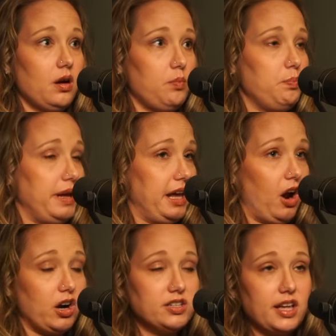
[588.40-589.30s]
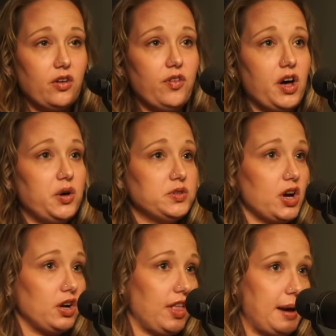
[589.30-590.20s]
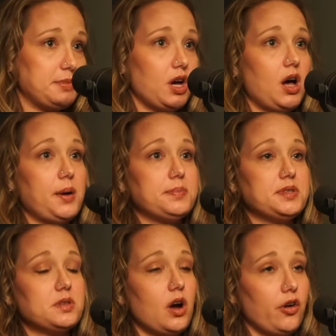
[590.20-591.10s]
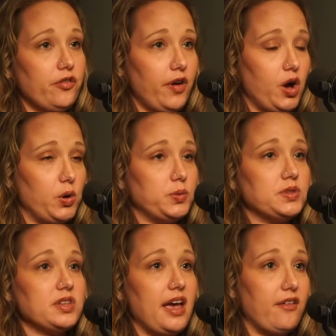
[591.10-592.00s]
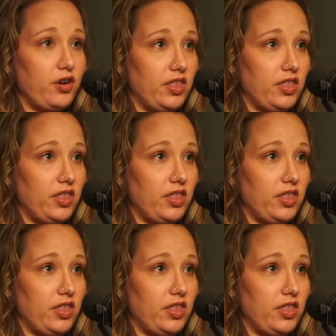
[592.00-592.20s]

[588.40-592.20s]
be it our cell phones, our laptops, our phones, everything.